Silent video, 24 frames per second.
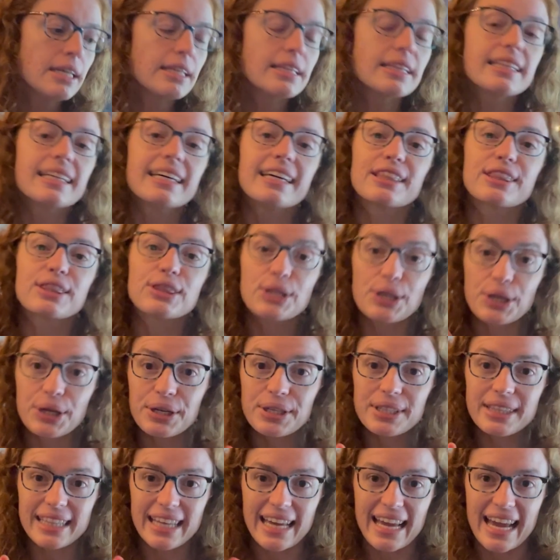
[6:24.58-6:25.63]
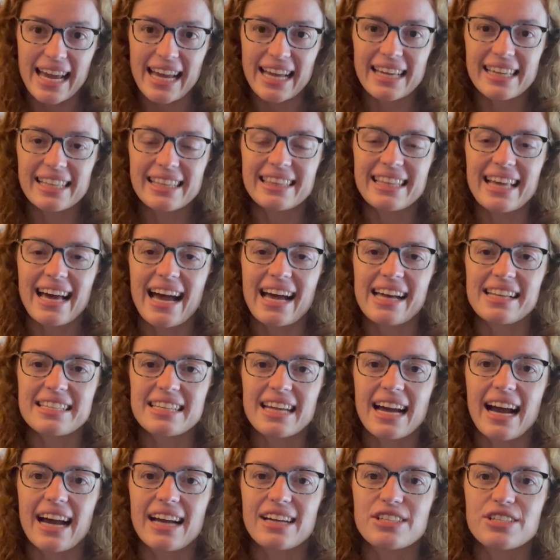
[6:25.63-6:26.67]
The third thing that
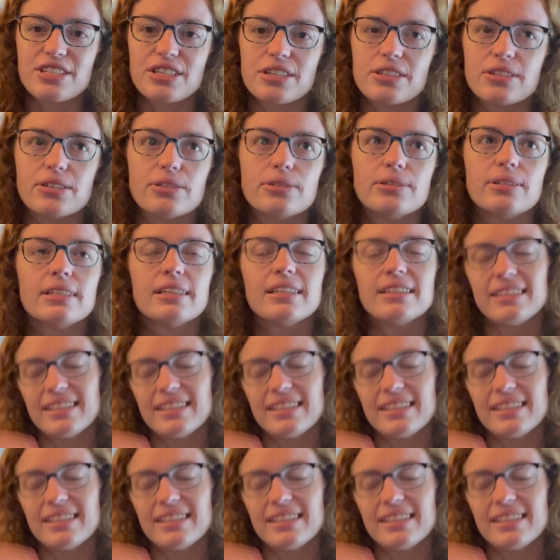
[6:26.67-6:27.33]
I do,